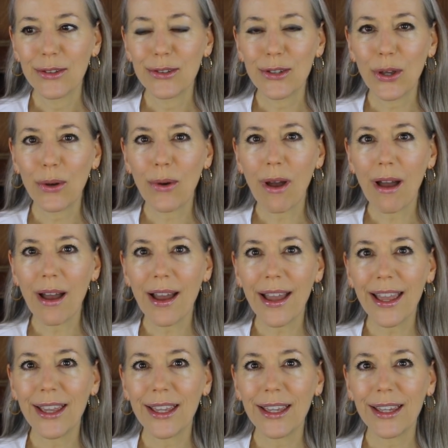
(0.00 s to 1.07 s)
So
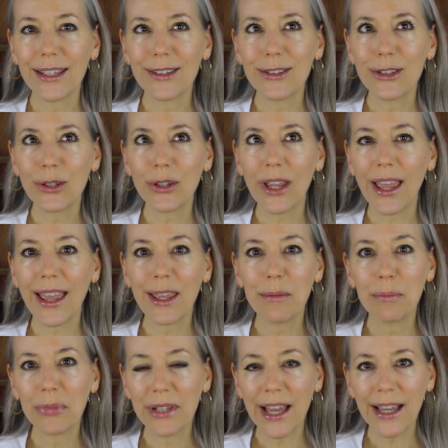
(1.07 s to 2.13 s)
I took a
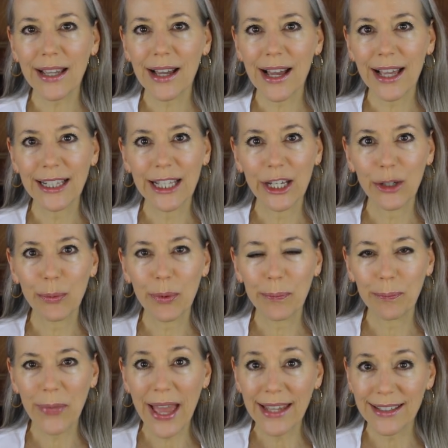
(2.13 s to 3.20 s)
black eyeliner
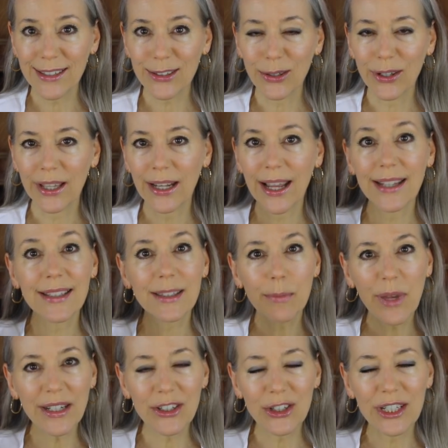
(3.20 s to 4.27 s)
pencil and I
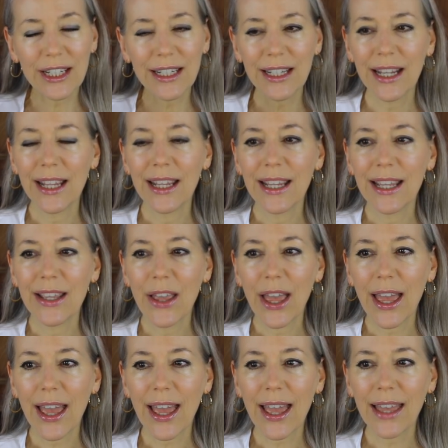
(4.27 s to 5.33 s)
smudged it,
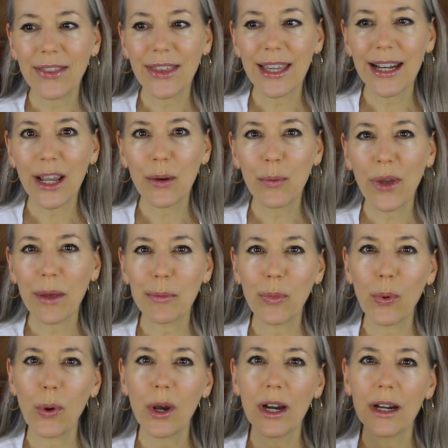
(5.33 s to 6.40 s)
and then I went
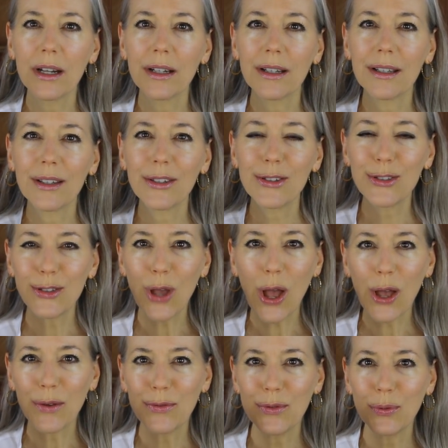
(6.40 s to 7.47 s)
more
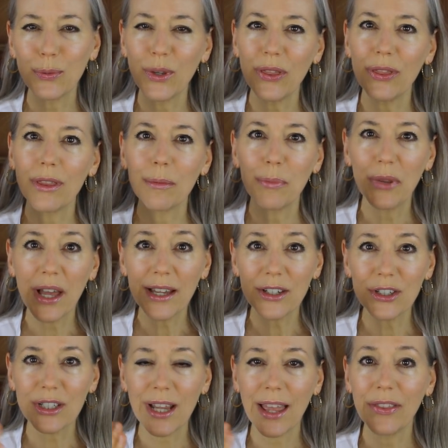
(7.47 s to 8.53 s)
soft with the
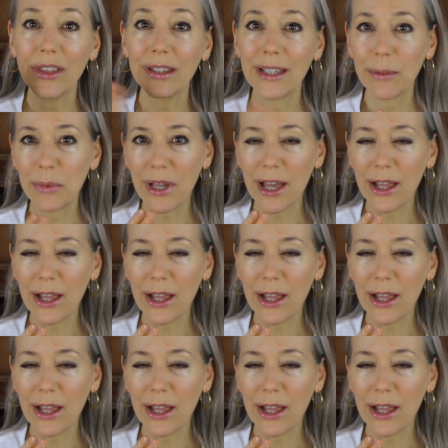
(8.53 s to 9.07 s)
blush and the lip